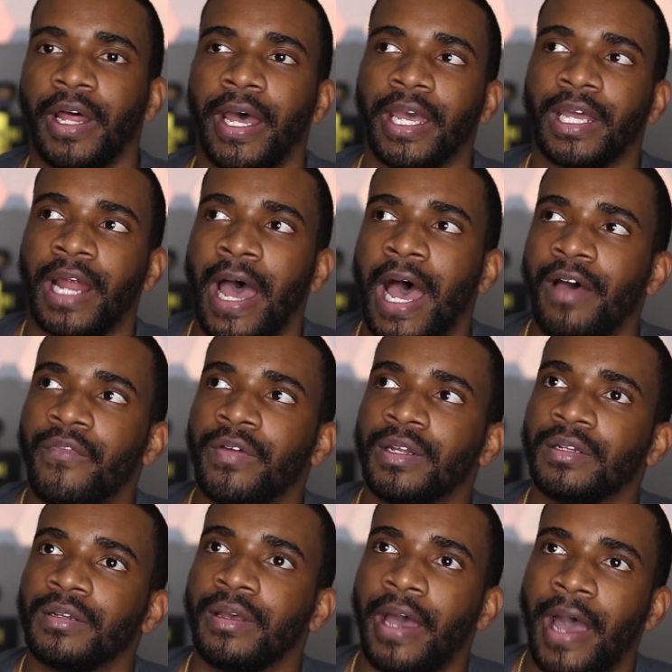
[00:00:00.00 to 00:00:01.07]
that, and I
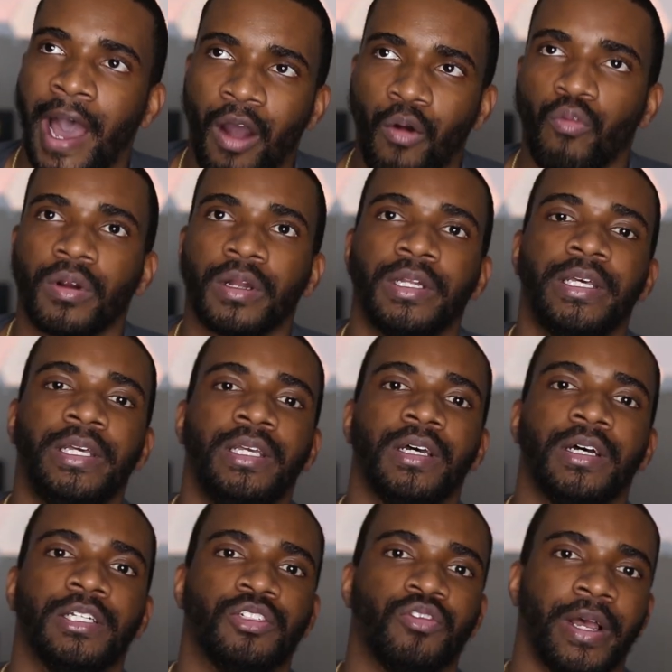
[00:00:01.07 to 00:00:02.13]
haven't outwardly
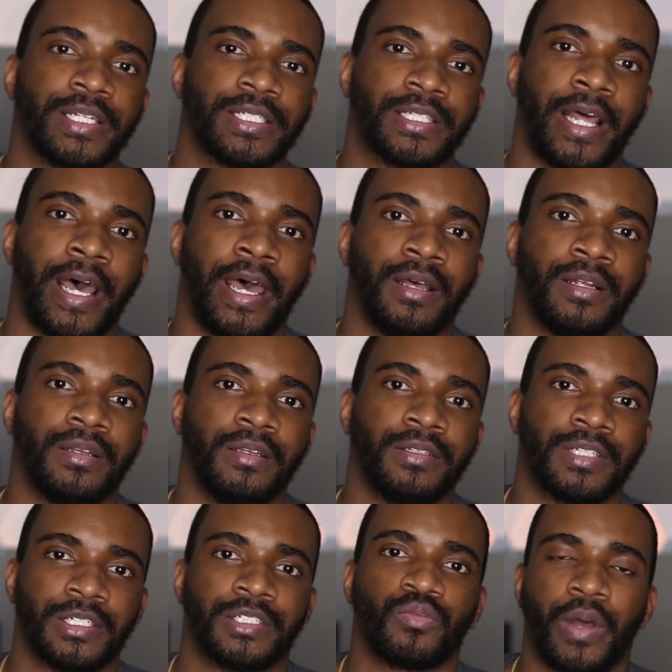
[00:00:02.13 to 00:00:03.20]
addressed that
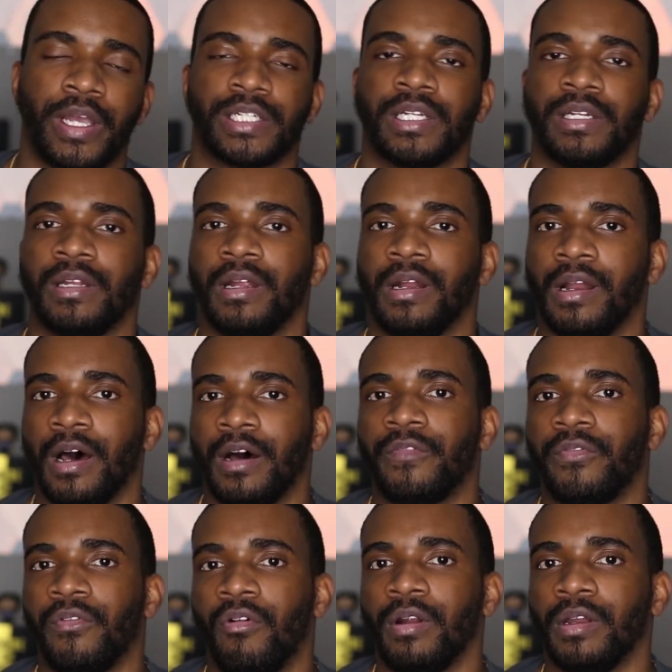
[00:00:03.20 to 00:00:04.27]
situation enough
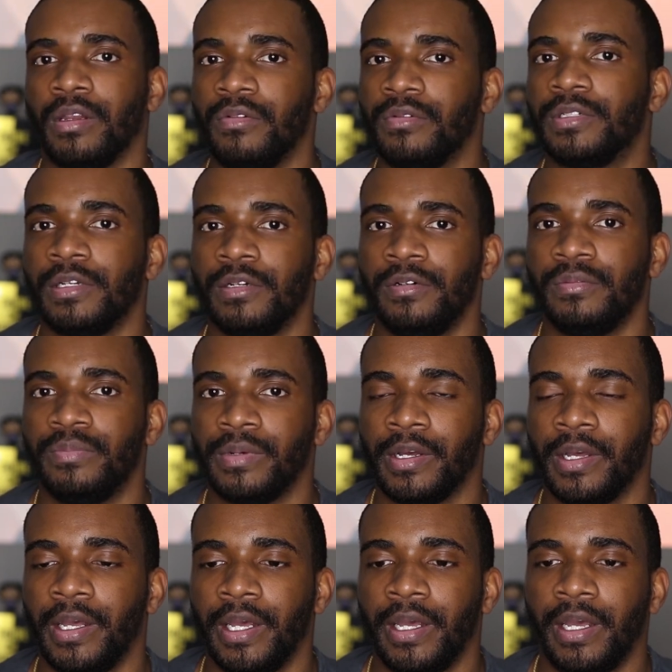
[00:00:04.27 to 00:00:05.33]
on YouTube.
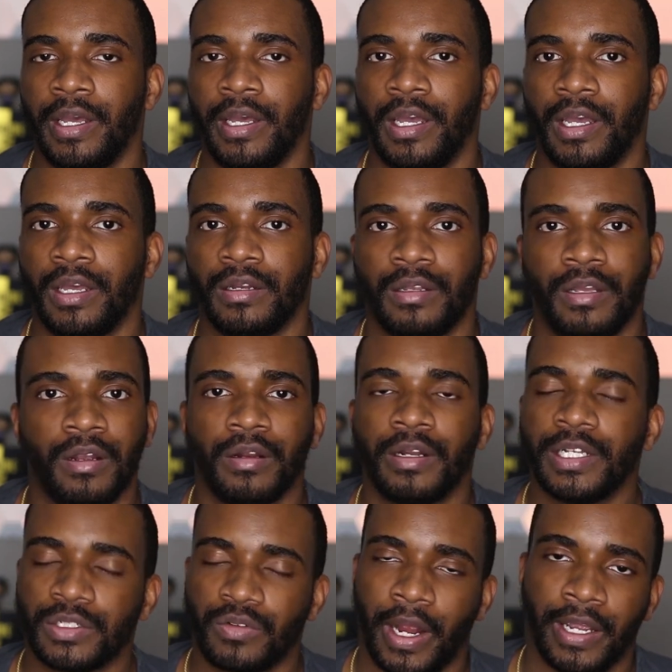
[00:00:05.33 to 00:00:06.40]
And here it
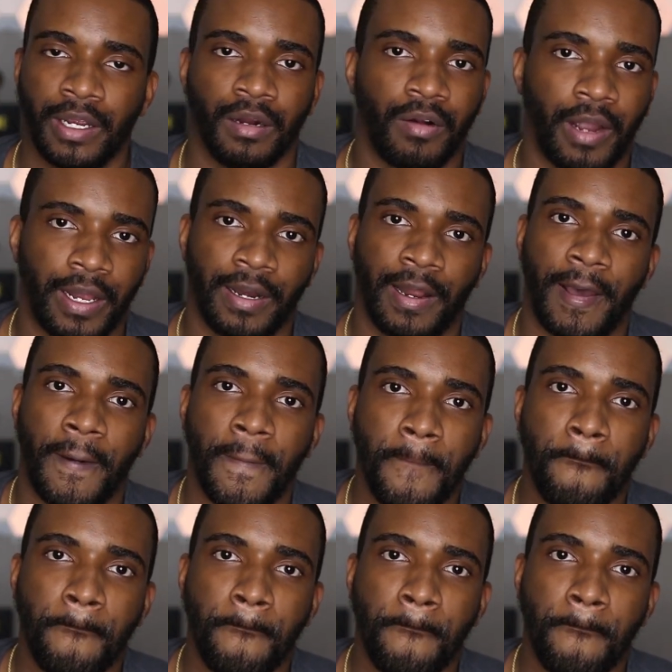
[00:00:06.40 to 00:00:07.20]
is right here, right now.